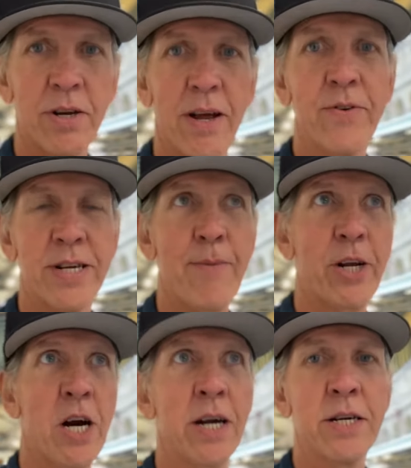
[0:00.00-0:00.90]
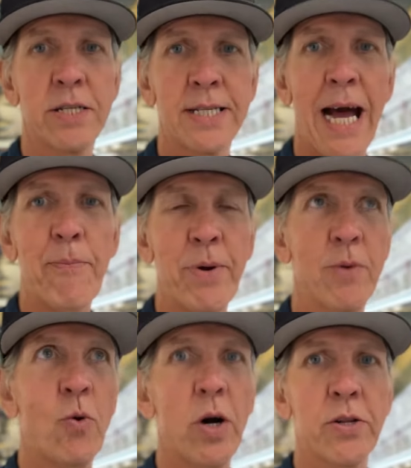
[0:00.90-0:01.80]
you have a debit card, tap it,
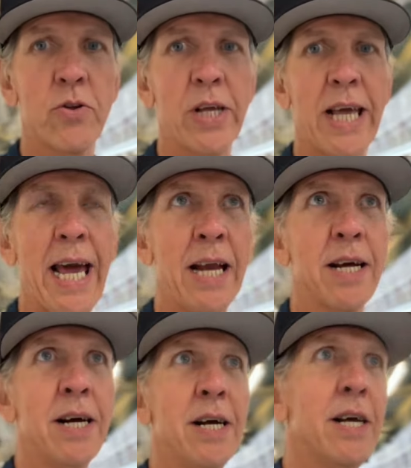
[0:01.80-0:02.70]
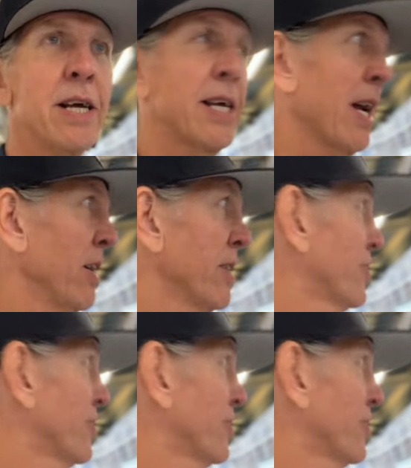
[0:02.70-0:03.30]
walk through the gate, get on your